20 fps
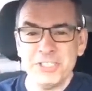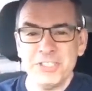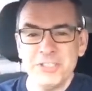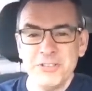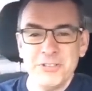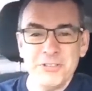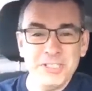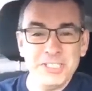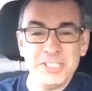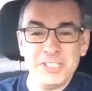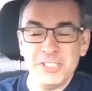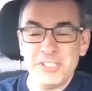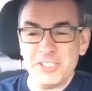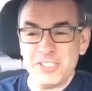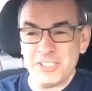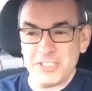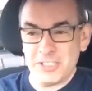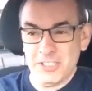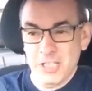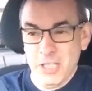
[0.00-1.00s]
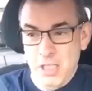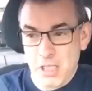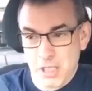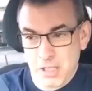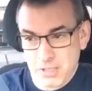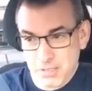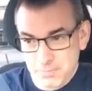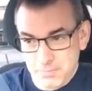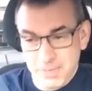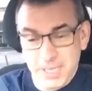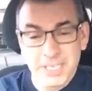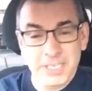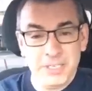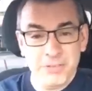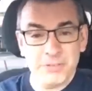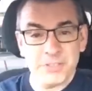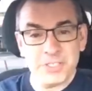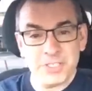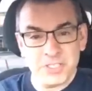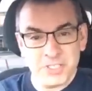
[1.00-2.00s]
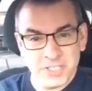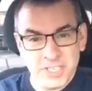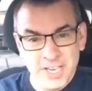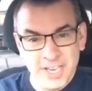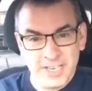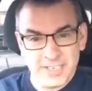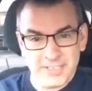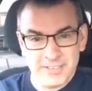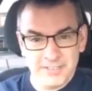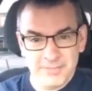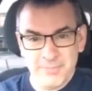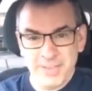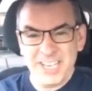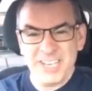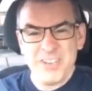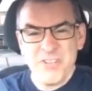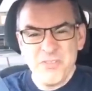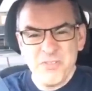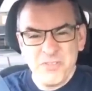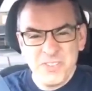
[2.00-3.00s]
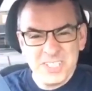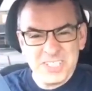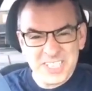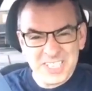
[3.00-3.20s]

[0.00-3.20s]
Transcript: That's what it should do. It should just make you sick.